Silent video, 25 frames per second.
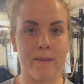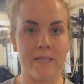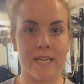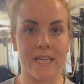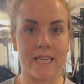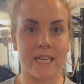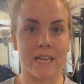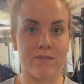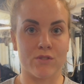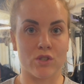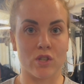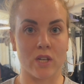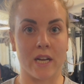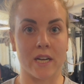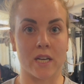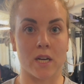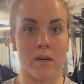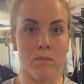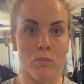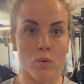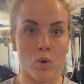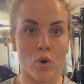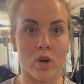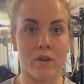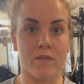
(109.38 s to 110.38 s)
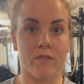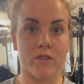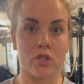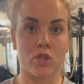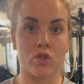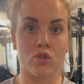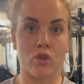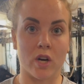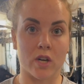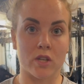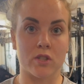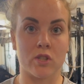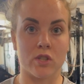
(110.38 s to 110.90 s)
that gives you like a more of a
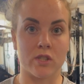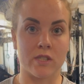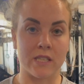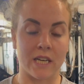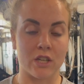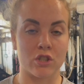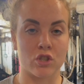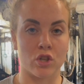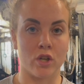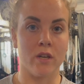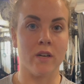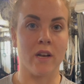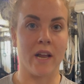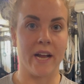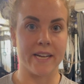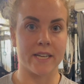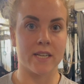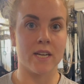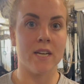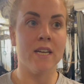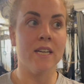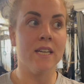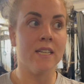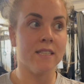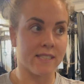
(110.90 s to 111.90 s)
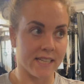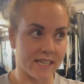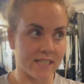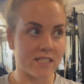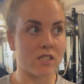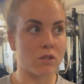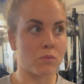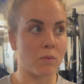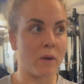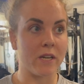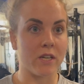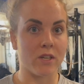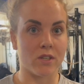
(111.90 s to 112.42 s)
structured session, like this
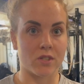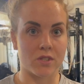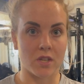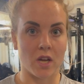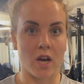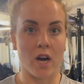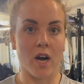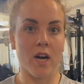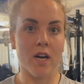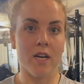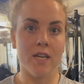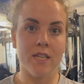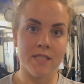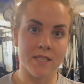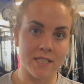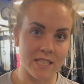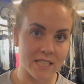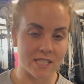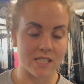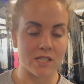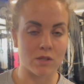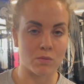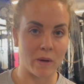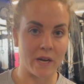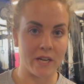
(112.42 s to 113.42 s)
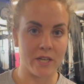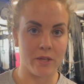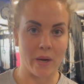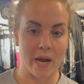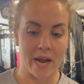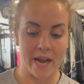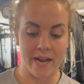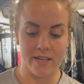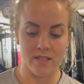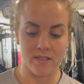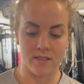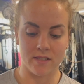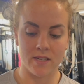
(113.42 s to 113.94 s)
is where you start, this is where you
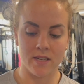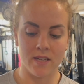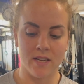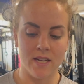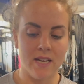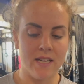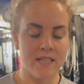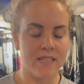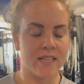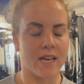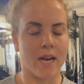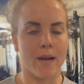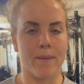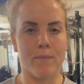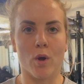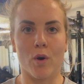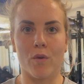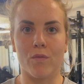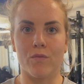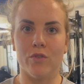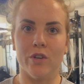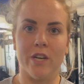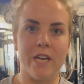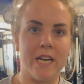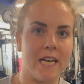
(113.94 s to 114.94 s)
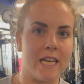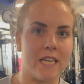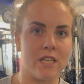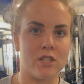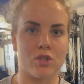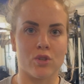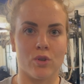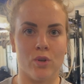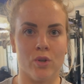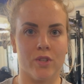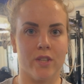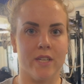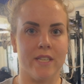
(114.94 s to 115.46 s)
end, then I'm not really
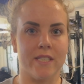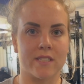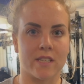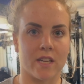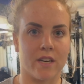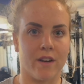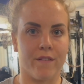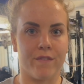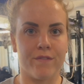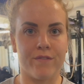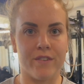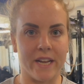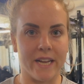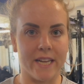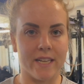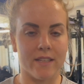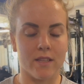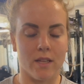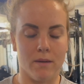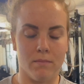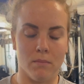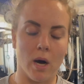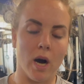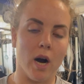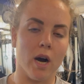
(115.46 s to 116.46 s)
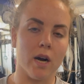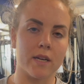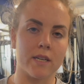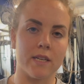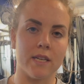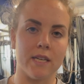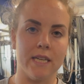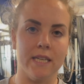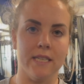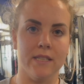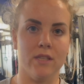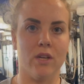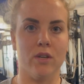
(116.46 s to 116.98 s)
sure that it's going to fit the mark
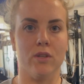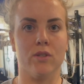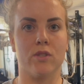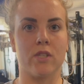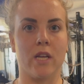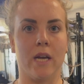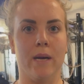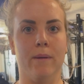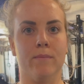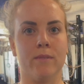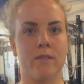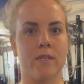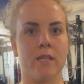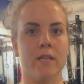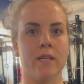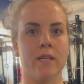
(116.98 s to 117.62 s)
in those terms.